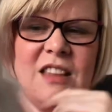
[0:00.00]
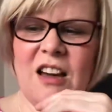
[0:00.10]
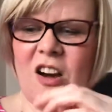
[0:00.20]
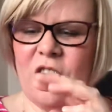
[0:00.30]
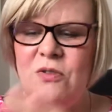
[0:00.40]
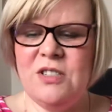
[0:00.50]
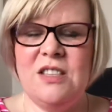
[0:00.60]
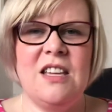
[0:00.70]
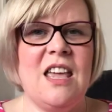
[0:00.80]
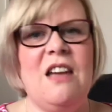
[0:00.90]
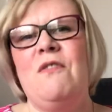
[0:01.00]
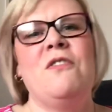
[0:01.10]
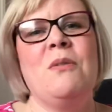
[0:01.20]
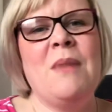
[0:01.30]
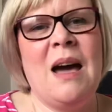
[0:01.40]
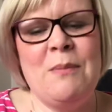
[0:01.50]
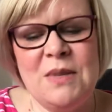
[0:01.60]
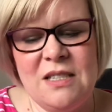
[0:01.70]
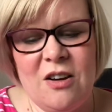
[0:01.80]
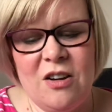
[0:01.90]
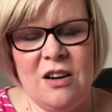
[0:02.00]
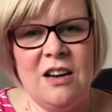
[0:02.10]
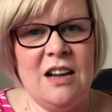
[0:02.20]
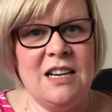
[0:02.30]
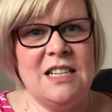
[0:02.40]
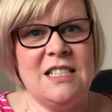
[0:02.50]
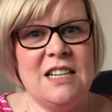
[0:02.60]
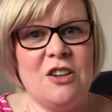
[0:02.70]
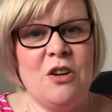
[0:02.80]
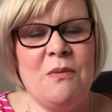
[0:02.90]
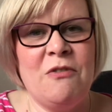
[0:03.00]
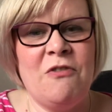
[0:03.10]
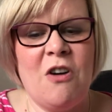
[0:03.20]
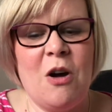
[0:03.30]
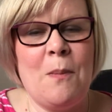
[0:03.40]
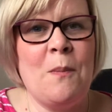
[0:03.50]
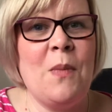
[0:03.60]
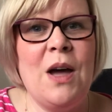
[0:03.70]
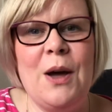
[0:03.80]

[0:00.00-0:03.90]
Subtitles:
I ordered the kit from Amazon, and it did come from